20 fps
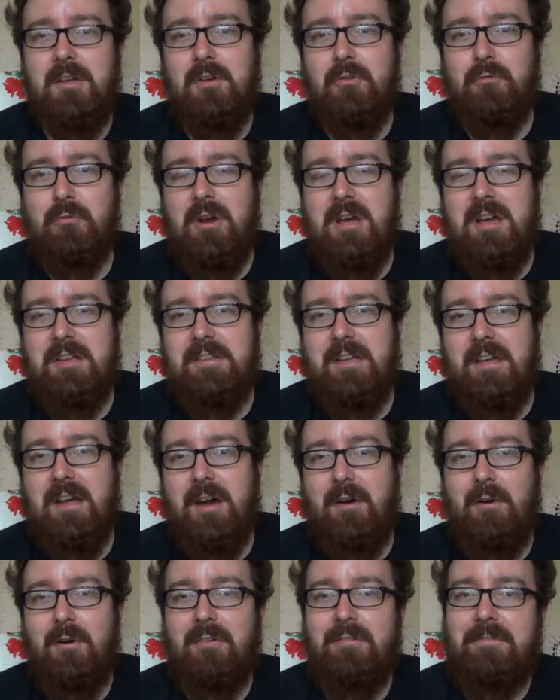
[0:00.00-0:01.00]
Rating it
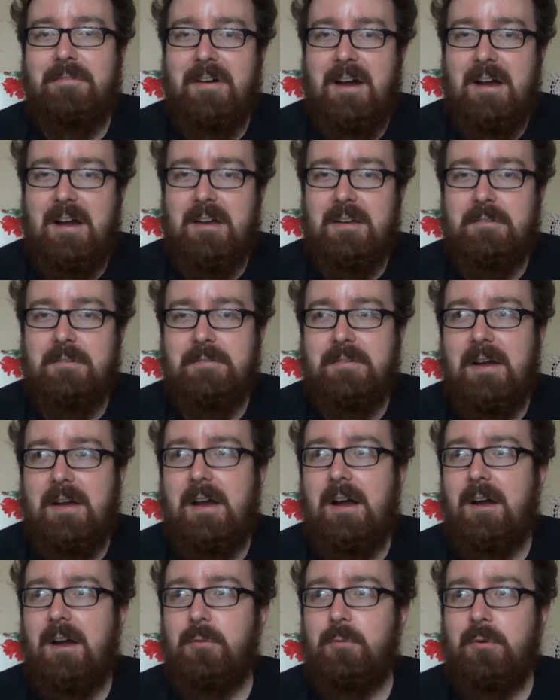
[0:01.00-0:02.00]
out of 5,
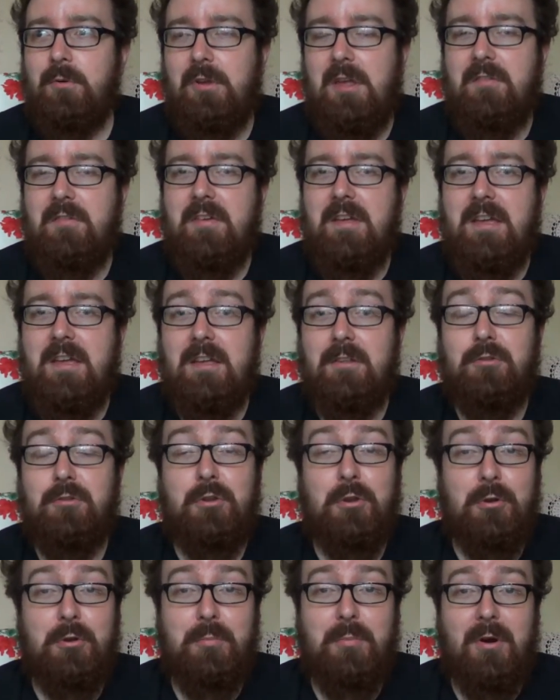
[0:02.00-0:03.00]
I will give it a
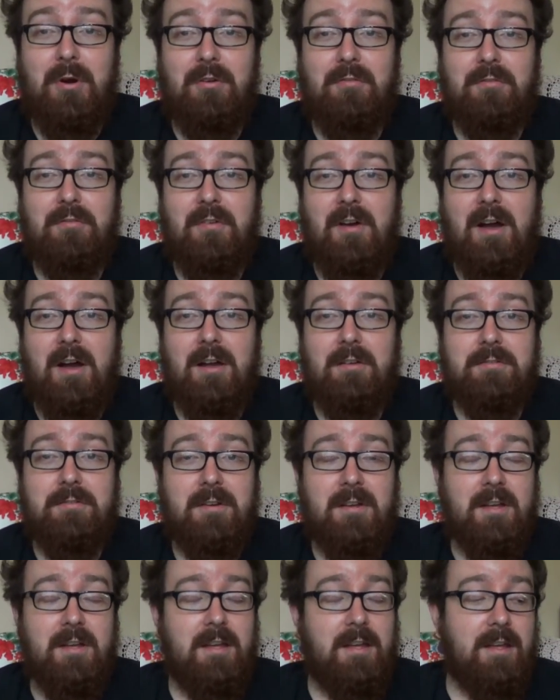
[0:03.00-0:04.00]

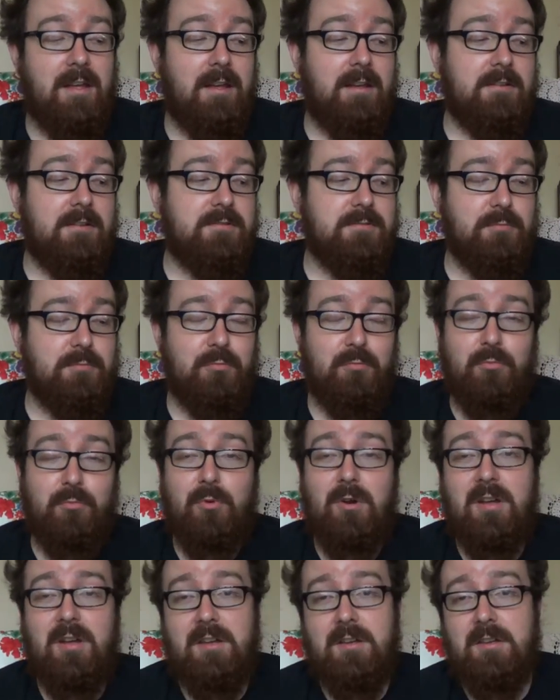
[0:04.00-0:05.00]
2.5. It's
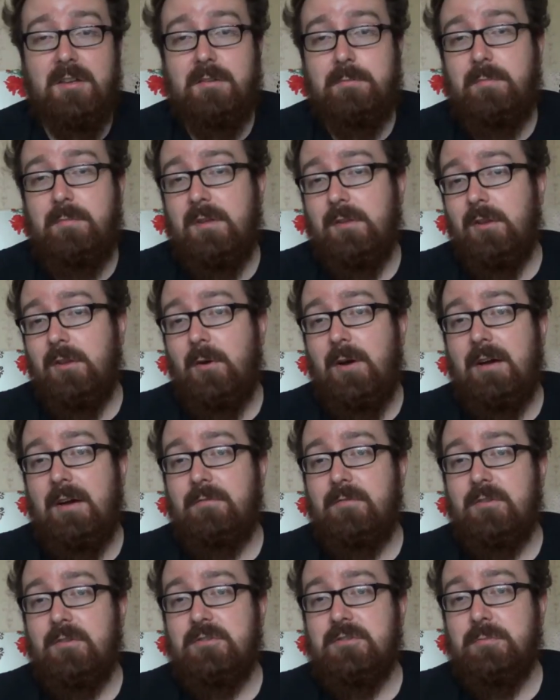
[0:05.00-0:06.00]
way below
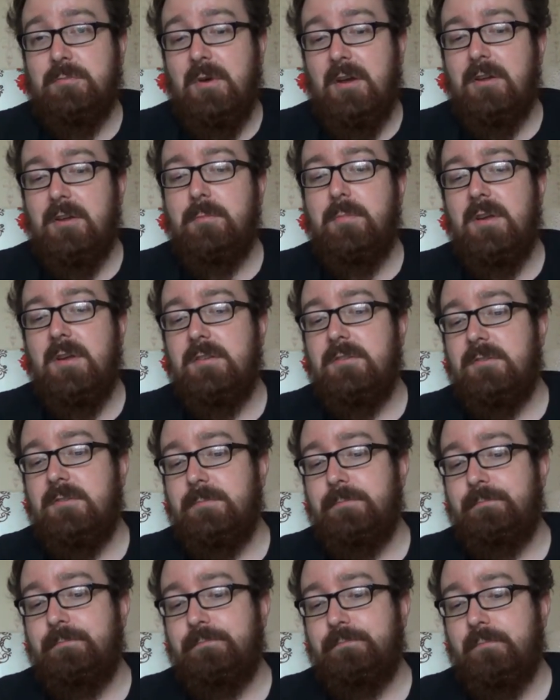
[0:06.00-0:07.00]
average in my
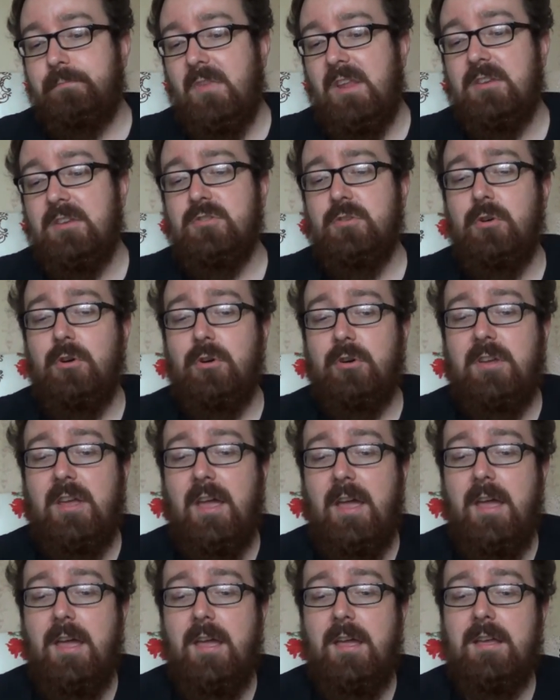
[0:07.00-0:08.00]
opinion. It's
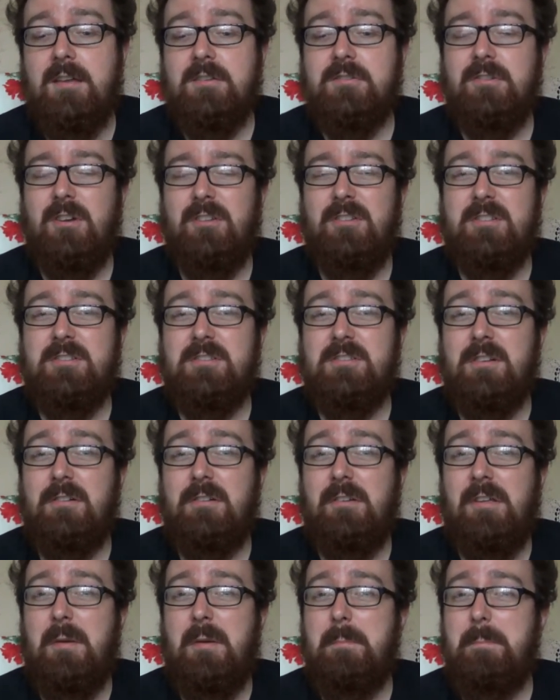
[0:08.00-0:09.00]
okay, it's not
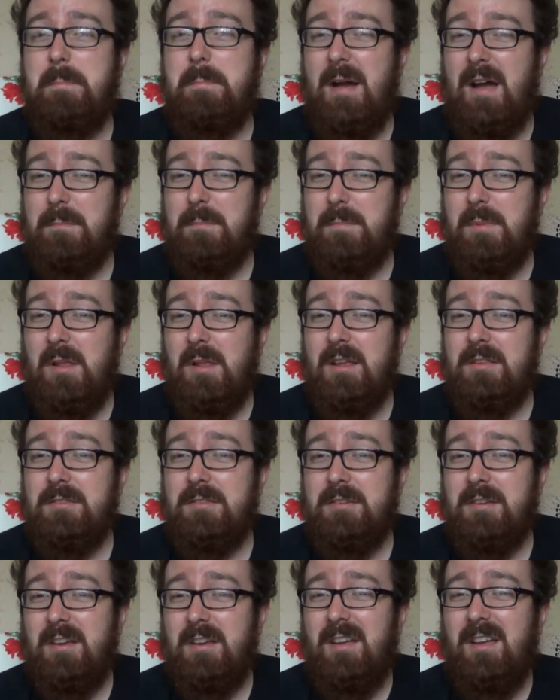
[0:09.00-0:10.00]
necessarily a bad
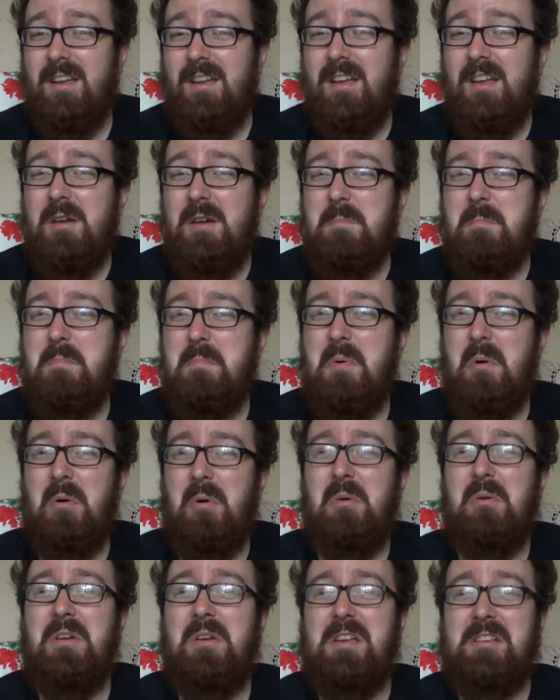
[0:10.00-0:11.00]
blend,
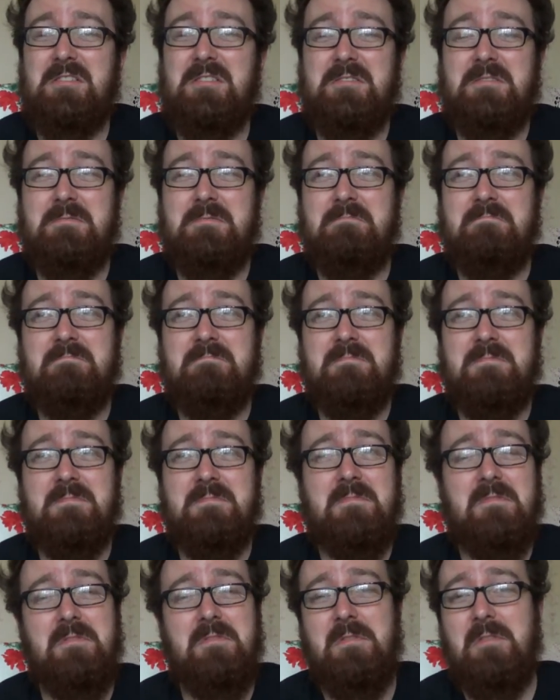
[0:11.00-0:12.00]
but it's
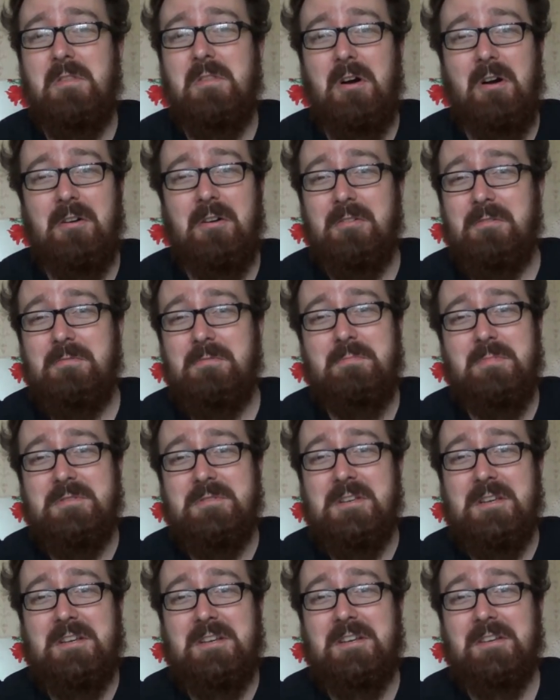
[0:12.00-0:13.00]
not a
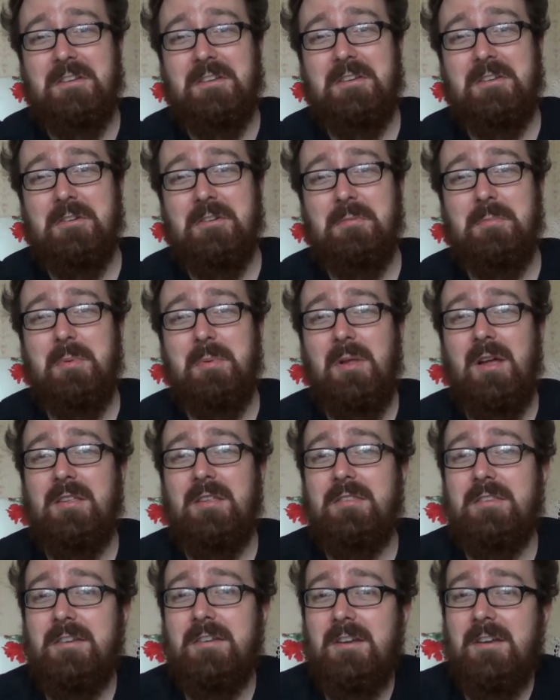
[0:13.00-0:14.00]
particularly good
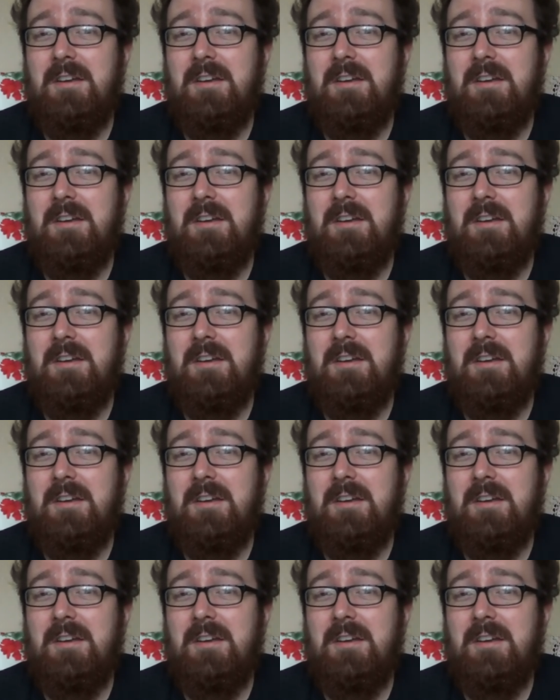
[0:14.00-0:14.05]
blend.